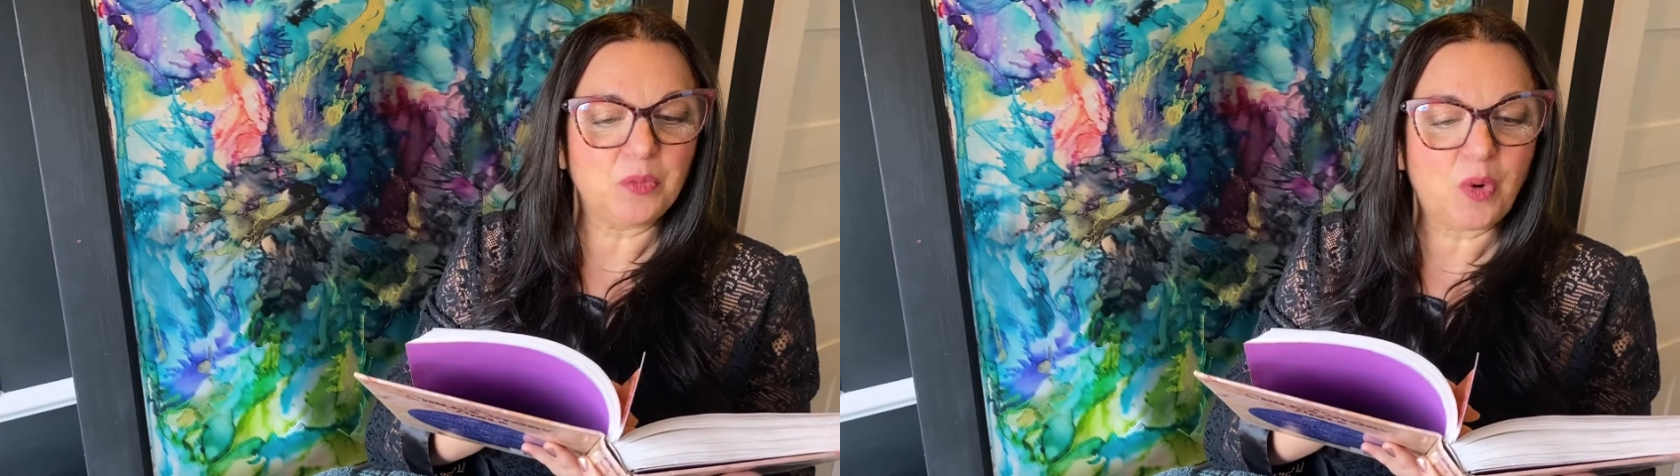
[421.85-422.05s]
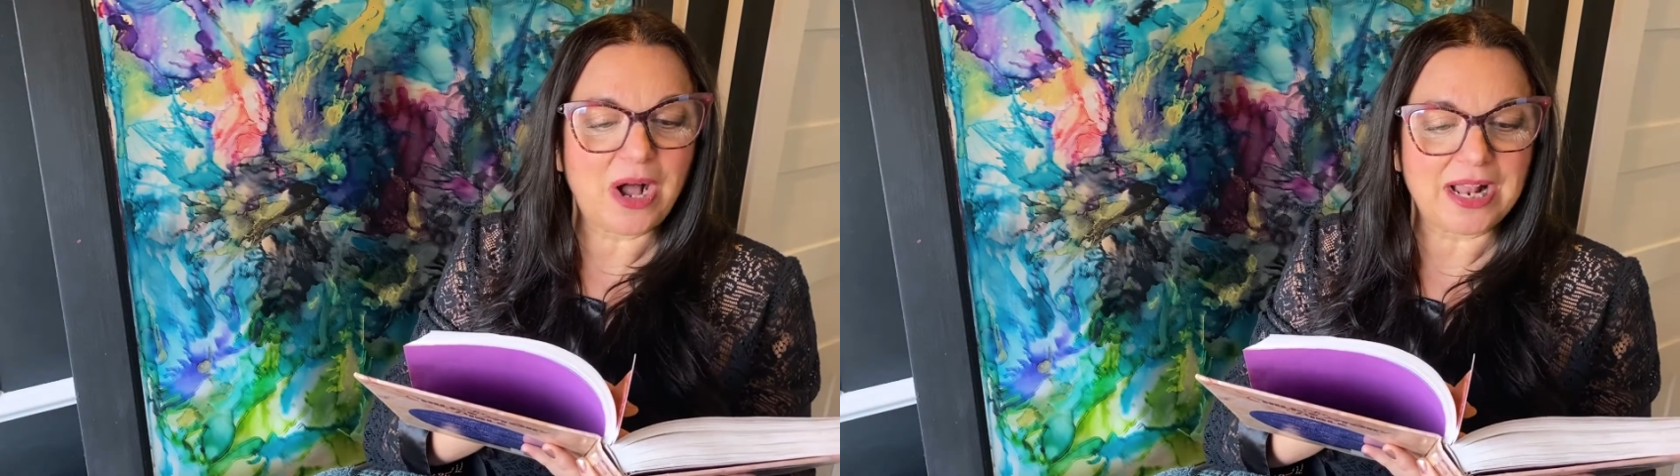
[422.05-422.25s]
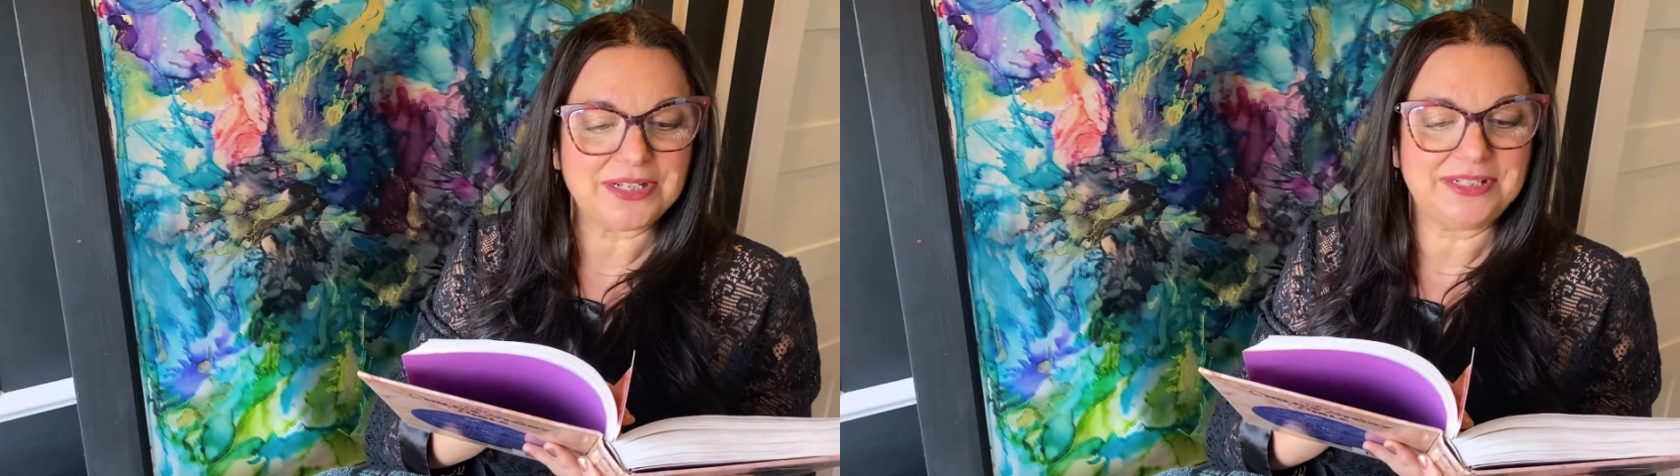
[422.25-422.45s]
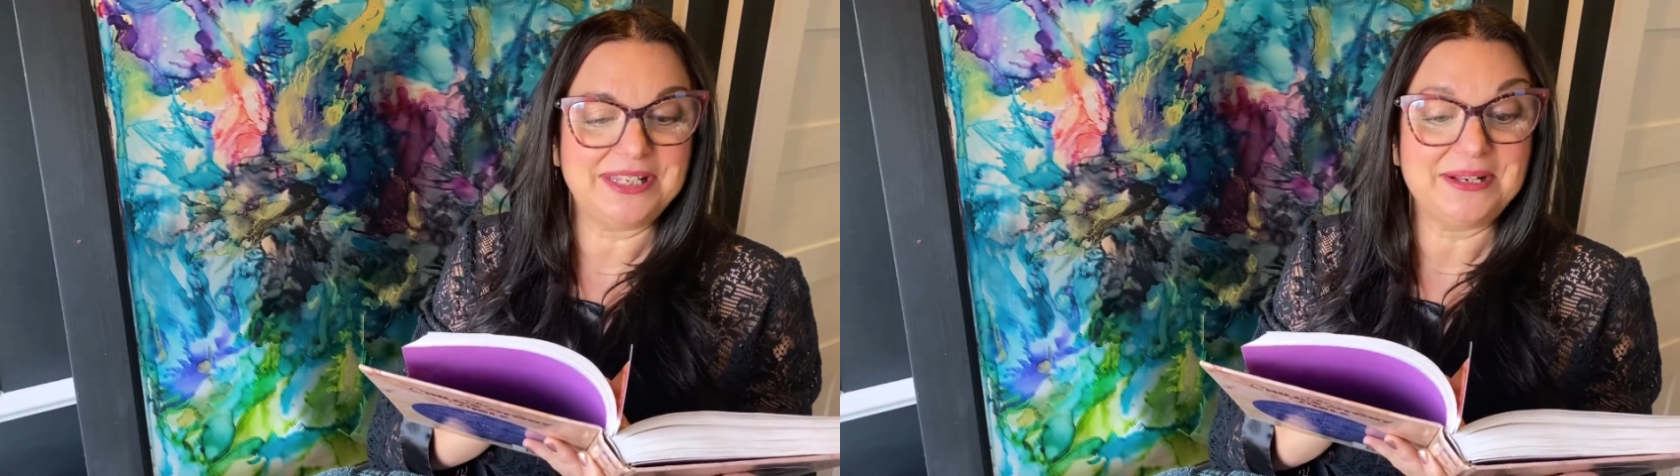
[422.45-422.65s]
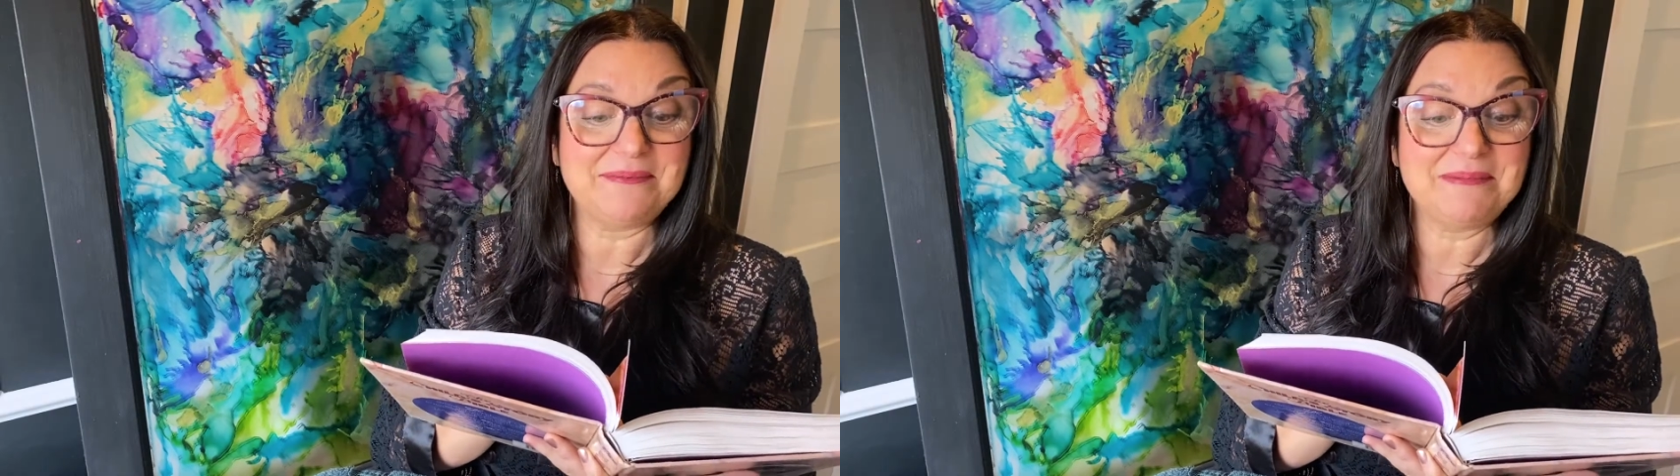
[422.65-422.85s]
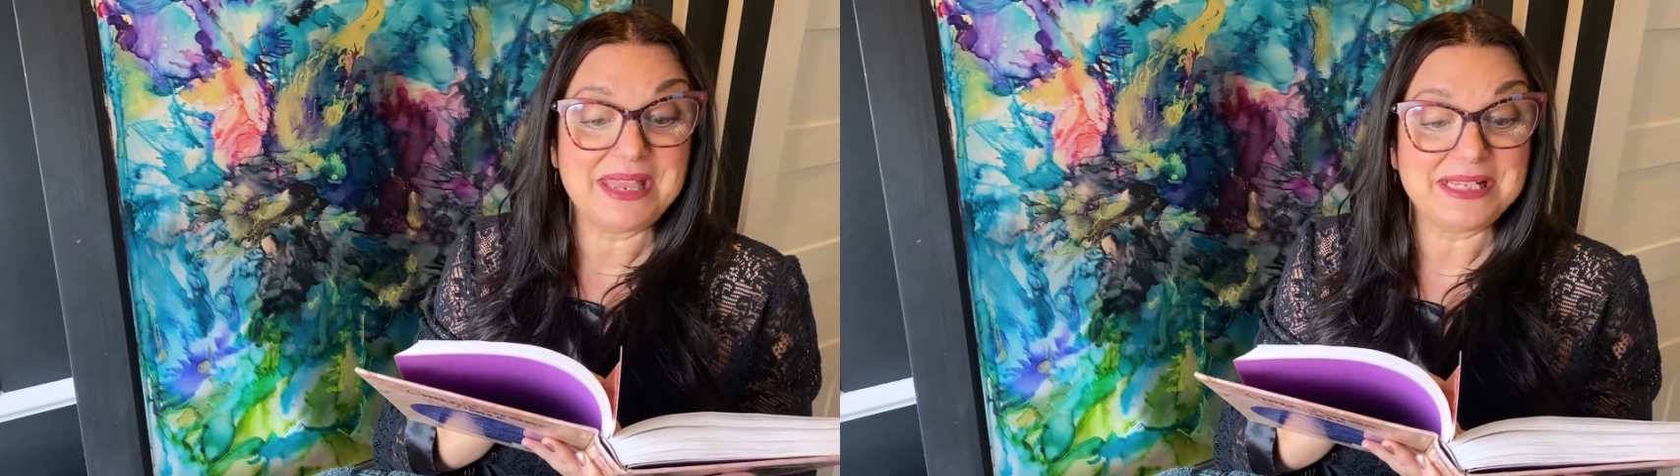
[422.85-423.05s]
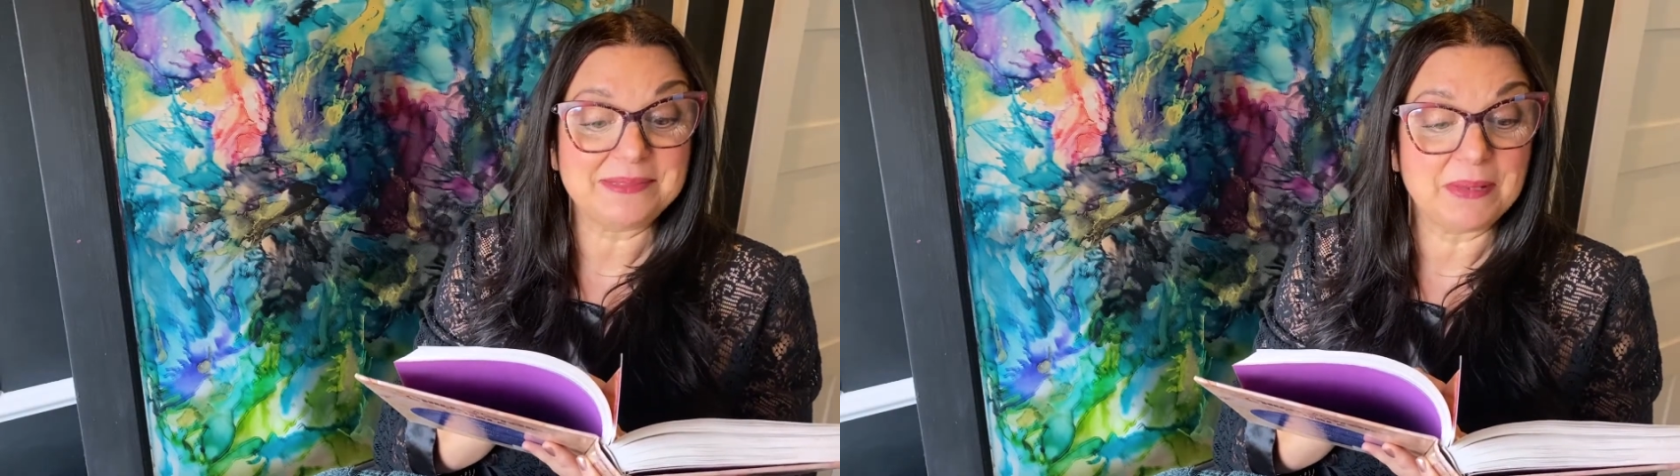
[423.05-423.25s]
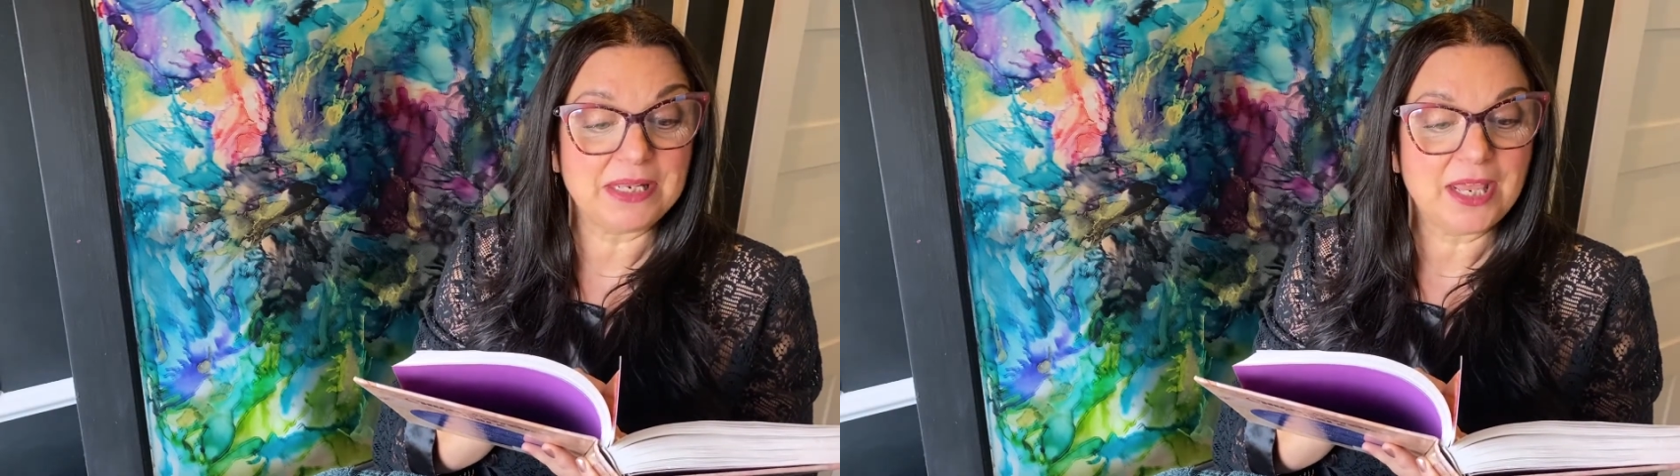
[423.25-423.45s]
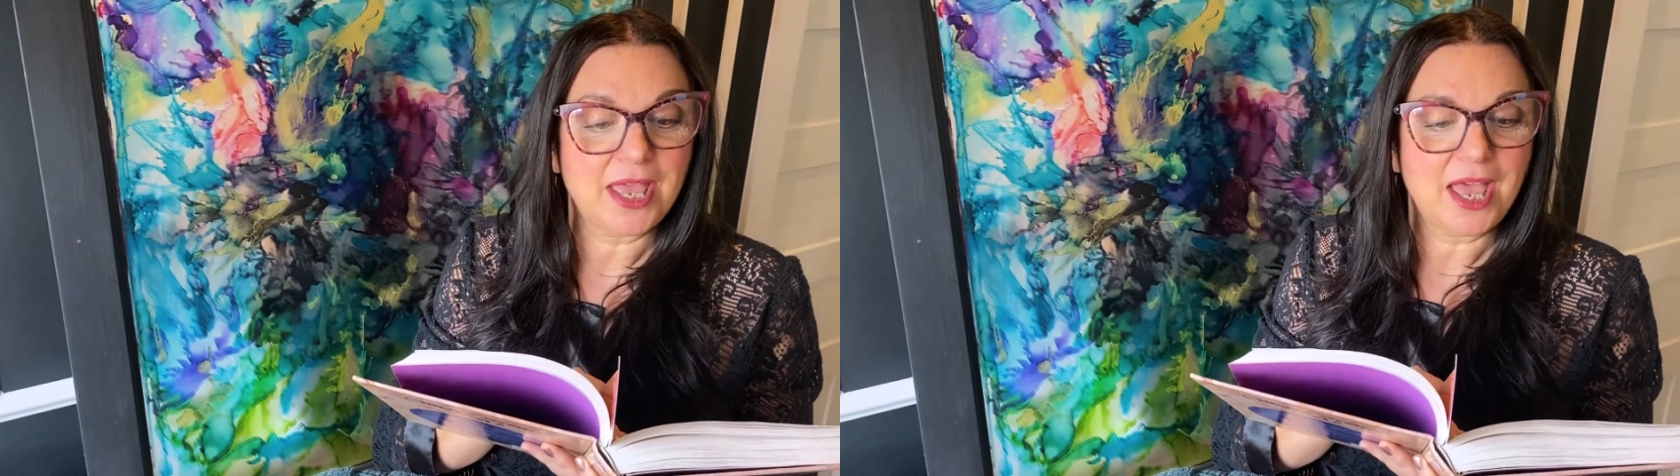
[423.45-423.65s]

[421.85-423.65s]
watched in amazement.